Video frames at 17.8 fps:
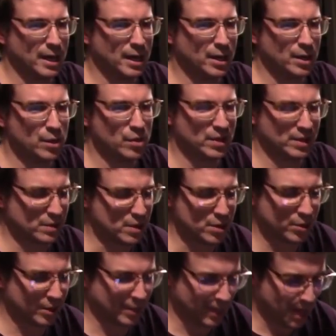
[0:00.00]
think that
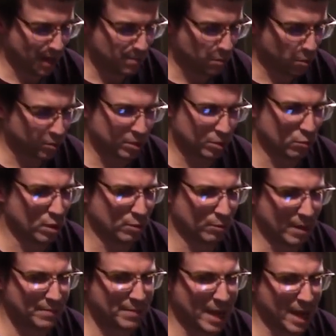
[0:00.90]
you're going to get more than one
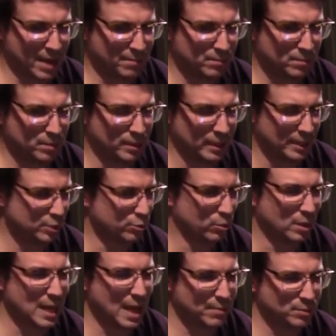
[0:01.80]
webcam
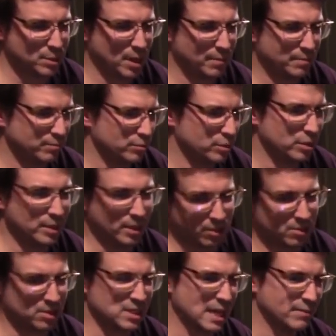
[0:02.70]
into a laptop,
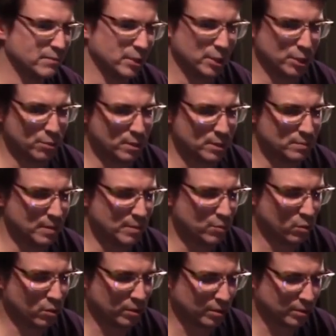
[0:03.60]
to save on a USB
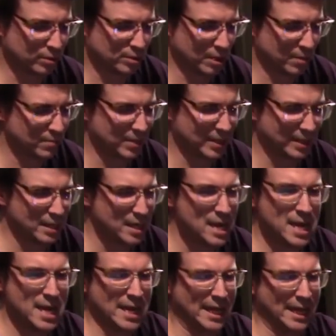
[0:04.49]
port or something,
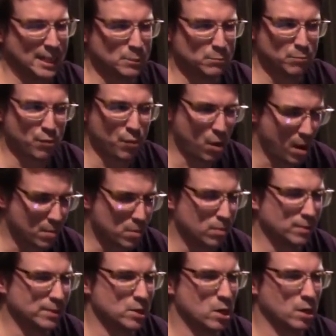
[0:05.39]
it's
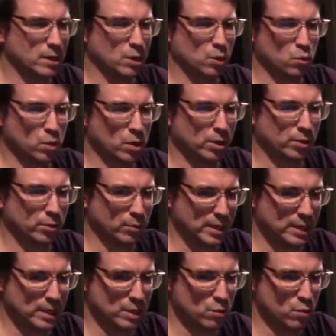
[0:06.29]
probably not going to work the
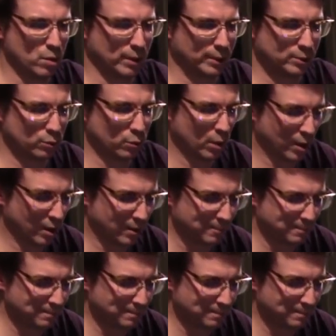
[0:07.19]
way that you want it to work.